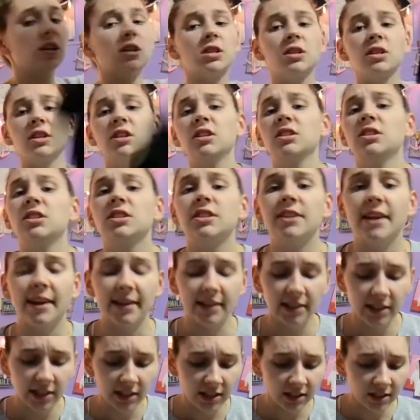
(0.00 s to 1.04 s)
this
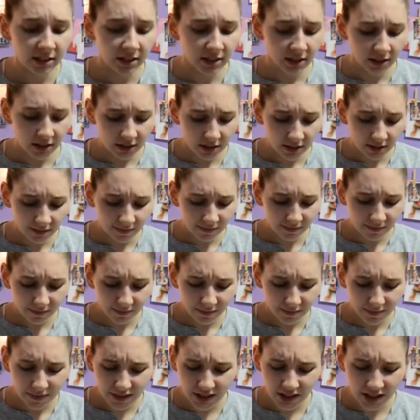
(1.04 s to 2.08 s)
Nike
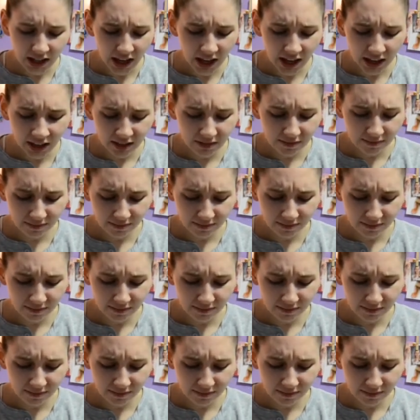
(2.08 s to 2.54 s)
set.